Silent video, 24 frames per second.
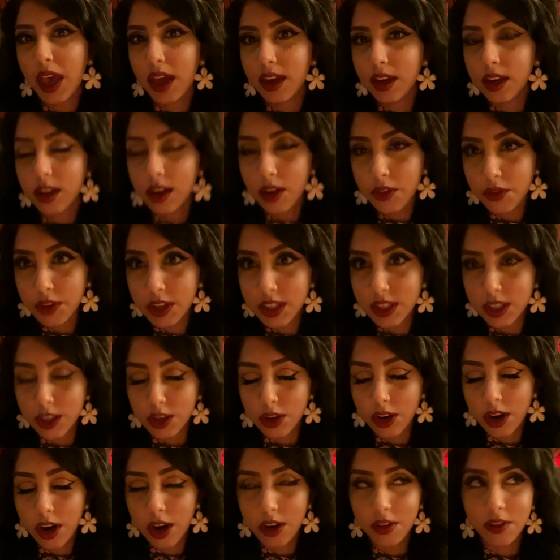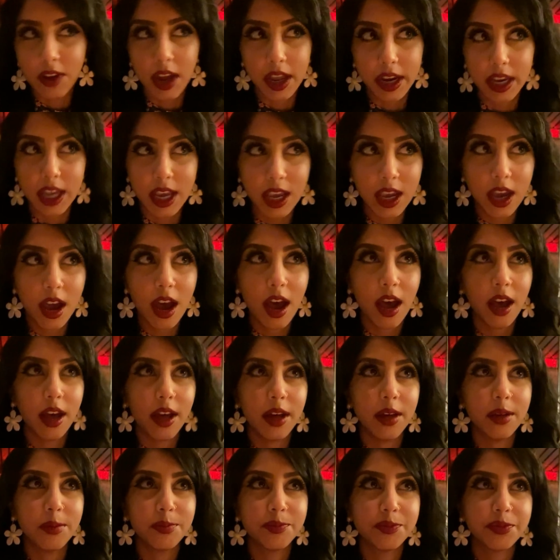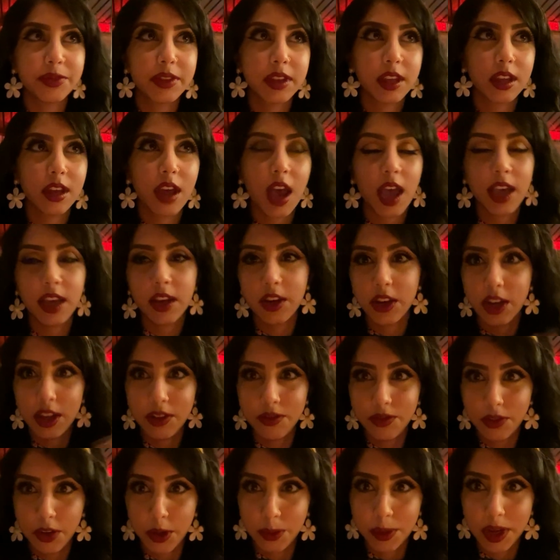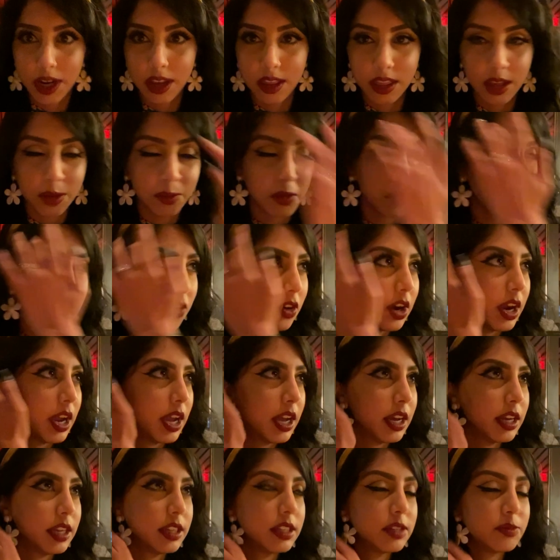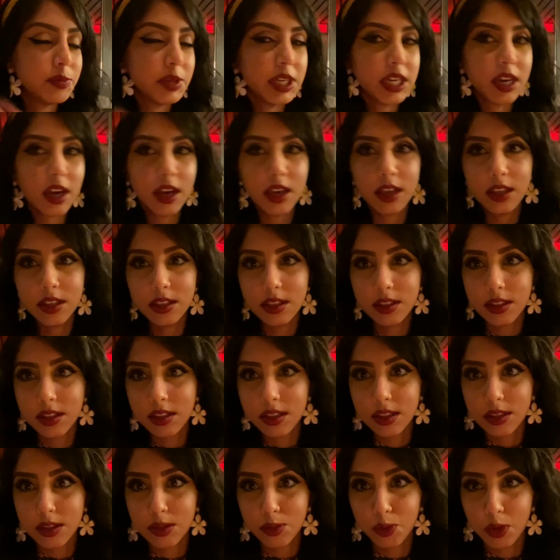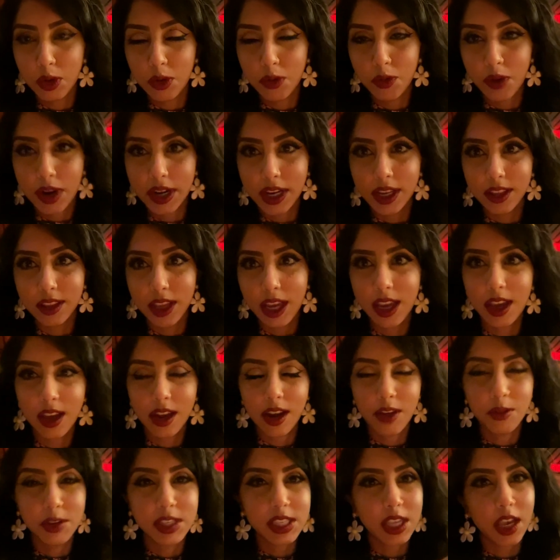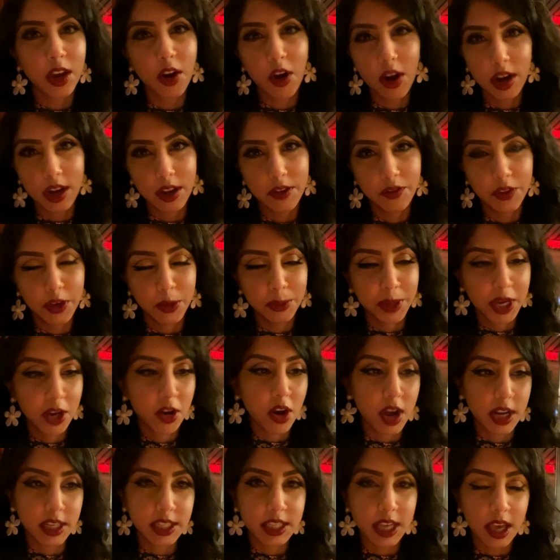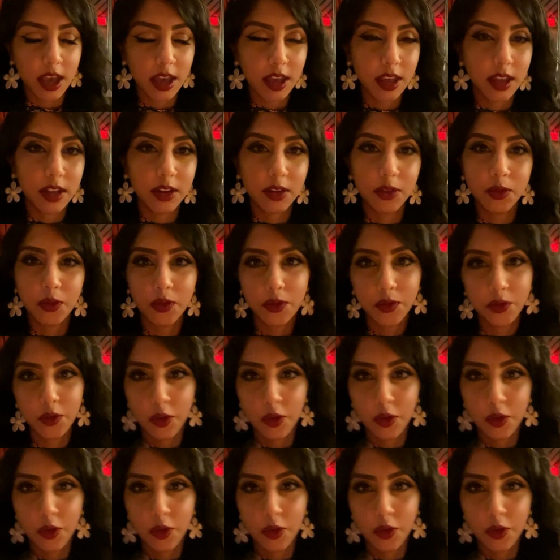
headed out for dinner already. Um, I couldn't film anything beforehand because we were running late and I was like already filming content